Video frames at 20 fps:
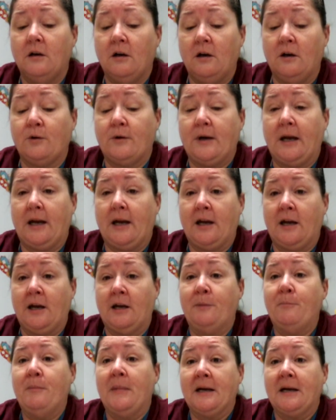
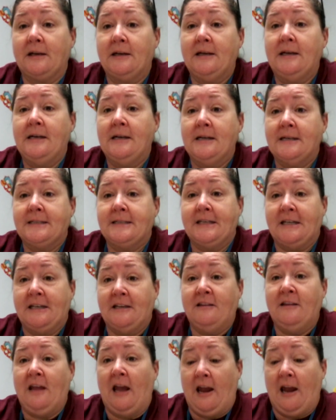Okay, monkey is
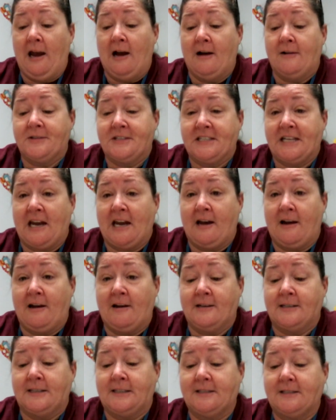in the house,
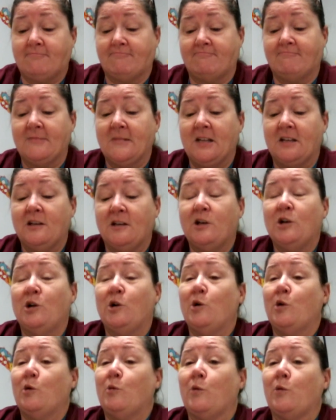guys.
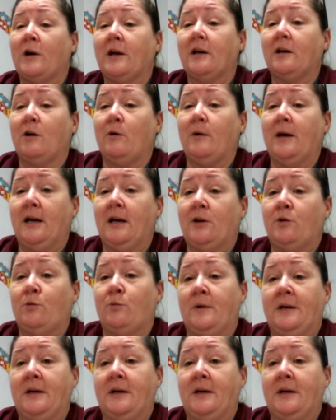We're going to go ahead and